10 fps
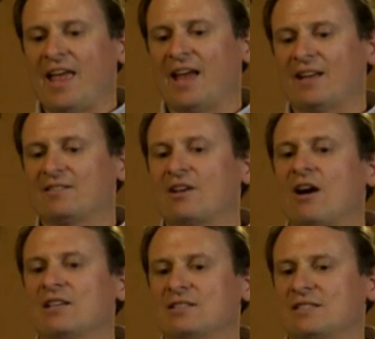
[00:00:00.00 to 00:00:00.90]
it
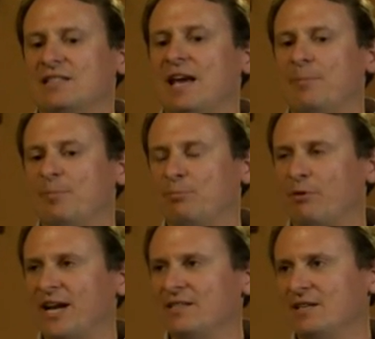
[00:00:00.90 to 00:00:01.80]
causes a type of
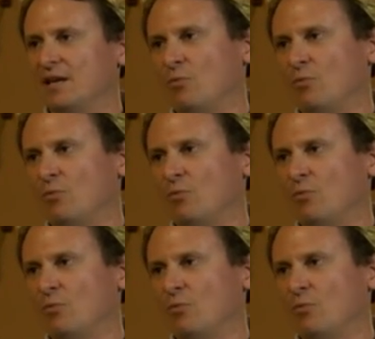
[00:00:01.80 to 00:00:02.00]
bracing.